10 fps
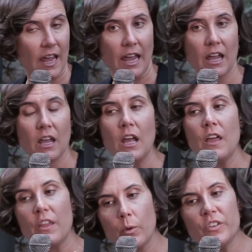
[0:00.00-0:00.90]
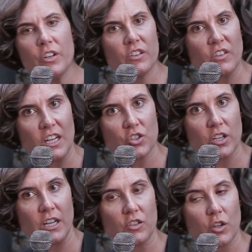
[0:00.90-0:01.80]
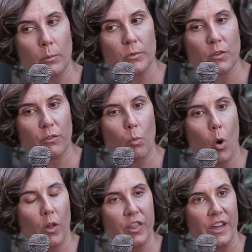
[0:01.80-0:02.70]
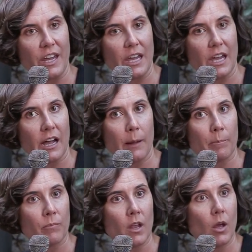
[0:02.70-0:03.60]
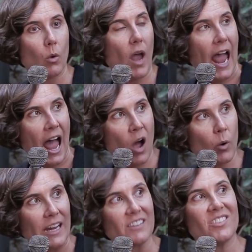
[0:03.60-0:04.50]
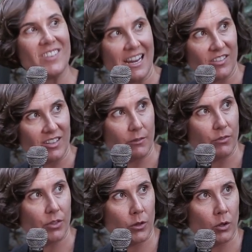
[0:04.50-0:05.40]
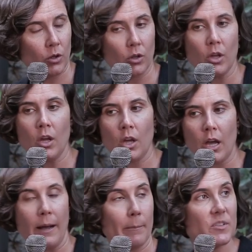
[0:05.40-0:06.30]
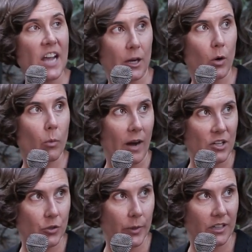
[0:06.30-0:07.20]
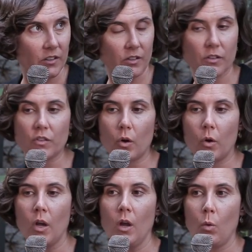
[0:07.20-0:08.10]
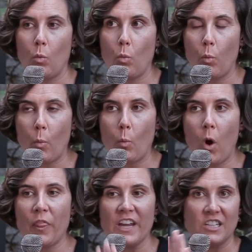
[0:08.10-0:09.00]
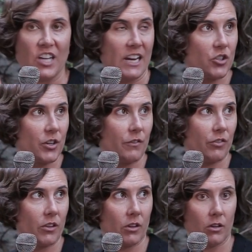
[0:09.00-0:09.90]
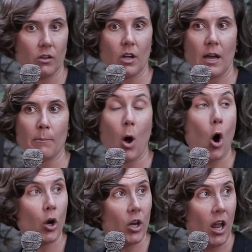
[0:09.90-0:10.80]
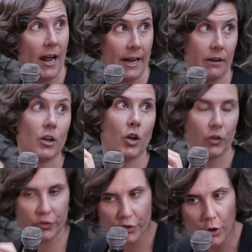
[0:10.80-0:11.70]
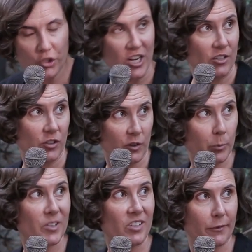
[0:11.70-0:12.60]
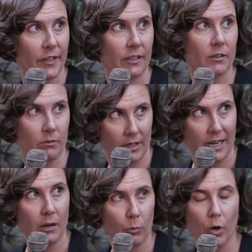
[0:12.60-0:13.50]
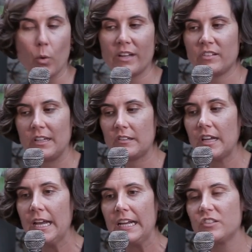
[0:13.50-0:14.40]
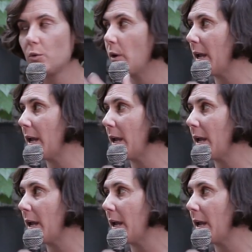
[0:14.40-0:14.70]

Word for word: there. There is a distinction in terms of what the um, how extensive the um, data erasure is. So what the intention of the um, online search engine specifically requests is is to